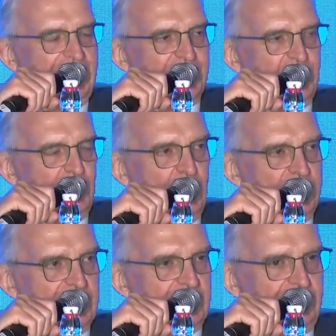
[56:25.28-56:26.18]

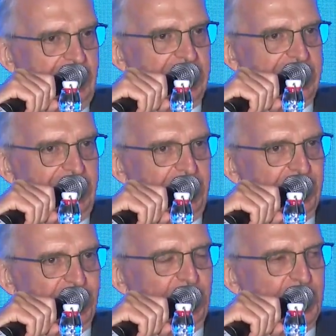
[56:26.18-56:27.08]
not
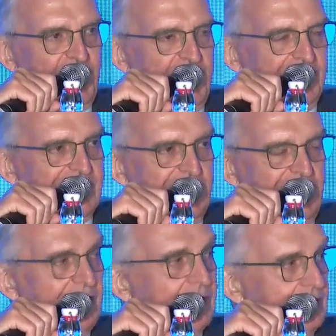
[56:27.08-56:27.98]
itself sort of Gen
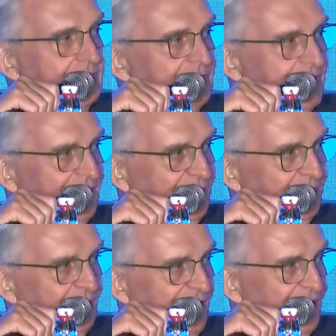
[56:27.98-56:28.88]
Z or whatever
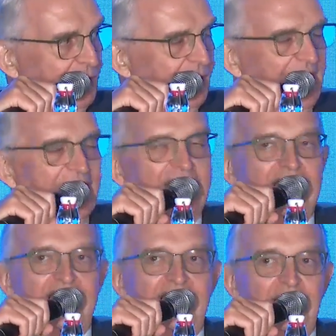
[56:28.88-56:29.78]
they're called,
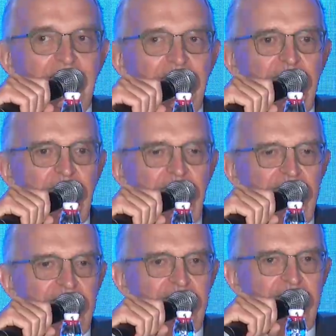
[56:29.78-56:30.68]

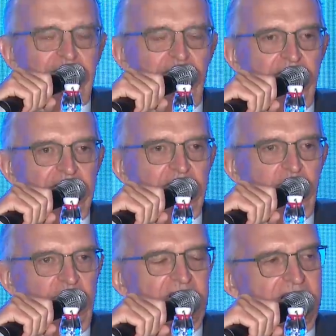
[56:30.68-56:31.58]
but that
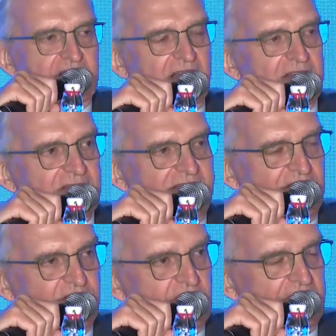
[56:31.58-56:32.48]
really does
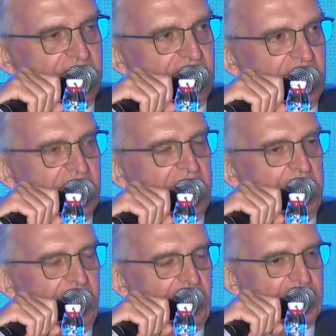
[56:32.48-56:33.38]
listen,
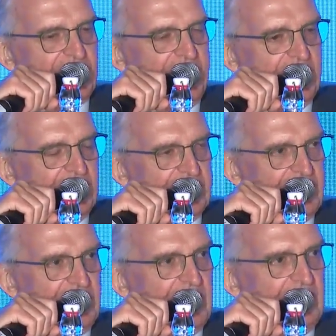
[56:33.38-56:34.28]
because they can
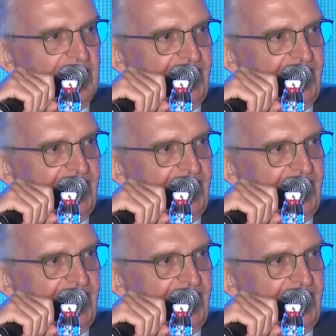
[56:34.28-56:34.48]
see the